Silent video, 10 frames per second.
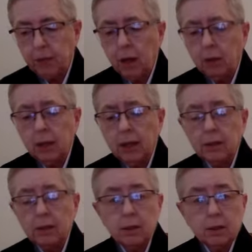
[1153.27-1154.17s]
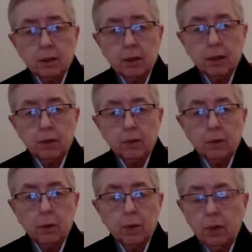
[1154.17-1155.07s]
our likes and dislikes,
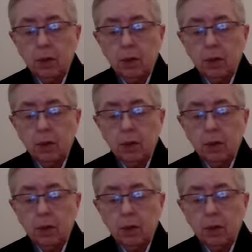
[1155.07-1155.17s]
greed,